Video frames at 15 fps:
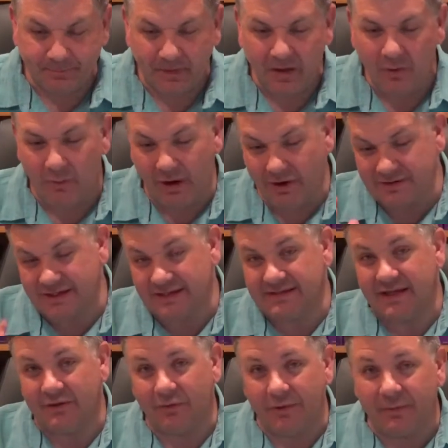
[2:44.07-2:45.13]
Well, as I
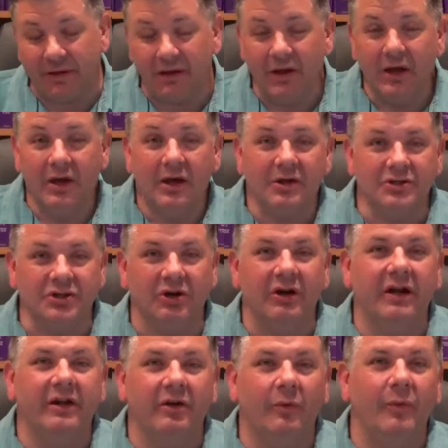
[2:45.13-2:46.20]
say, we've been
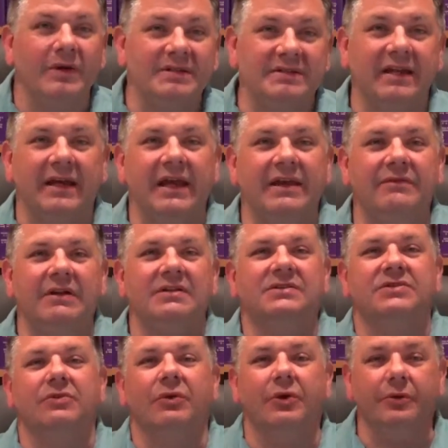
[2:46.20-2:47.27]
journeying on Wednesday
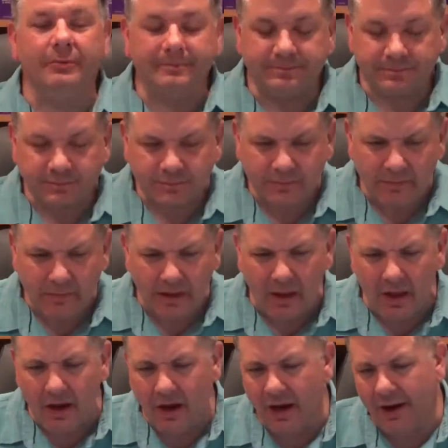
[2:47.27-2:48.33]
evenings through
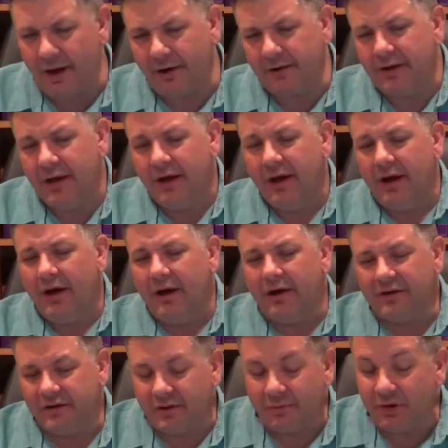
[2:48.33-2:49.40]
uh, our
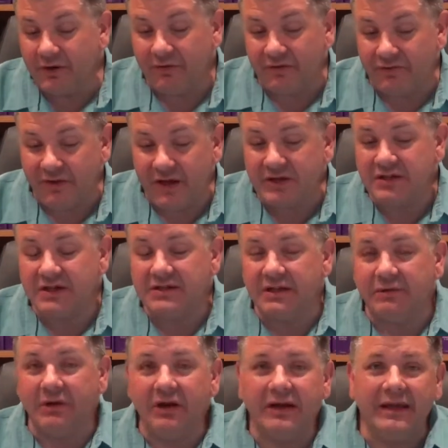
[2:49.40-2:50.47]
uh, the book of Ephesians
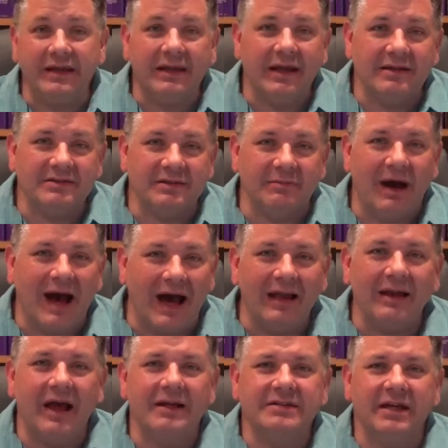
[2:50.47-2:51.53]
and looking at some
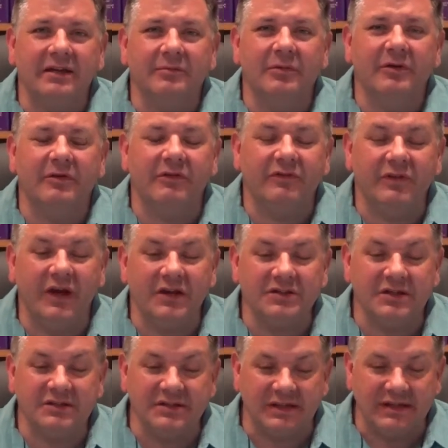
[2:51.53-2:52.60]
highlights out of the book of
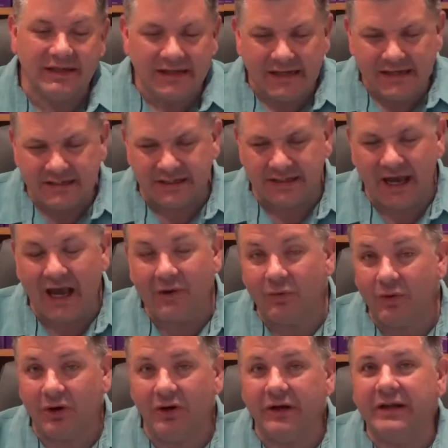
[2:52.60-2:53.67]
Ephesians. And tonight
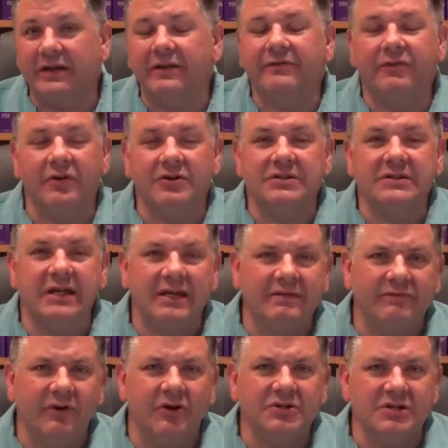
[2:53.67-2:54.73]
we're looking at the first 10
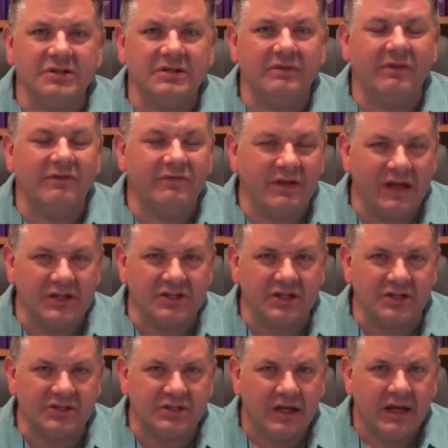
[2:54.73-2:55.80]
verses of
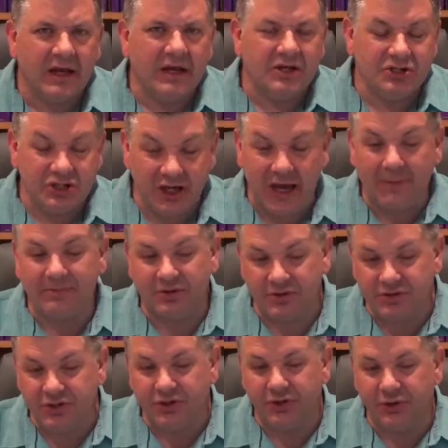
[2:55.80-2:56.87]
Ephesians chapter
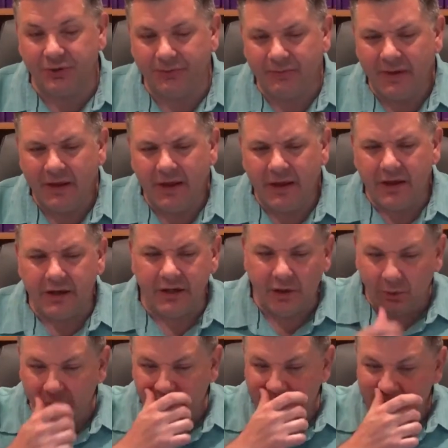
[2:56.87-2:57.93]
2. You know,
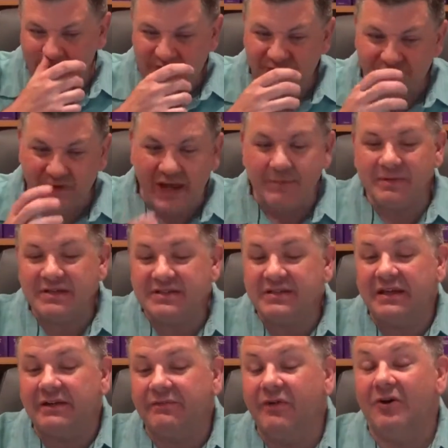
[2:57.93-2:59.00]
one of the most famous
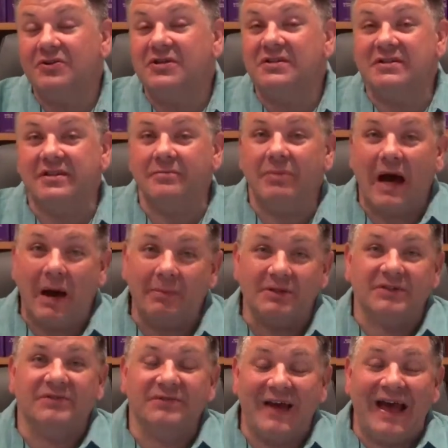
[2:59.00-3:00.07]
set of verses in the Bible
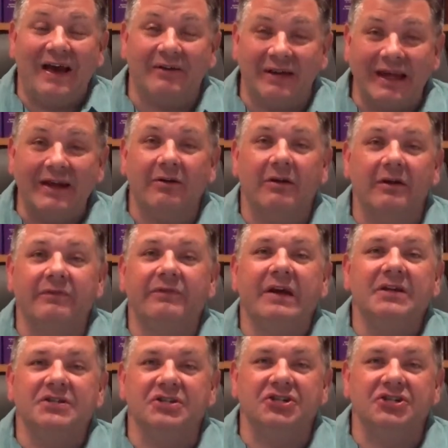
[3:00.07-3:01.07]
is found here in Ephesians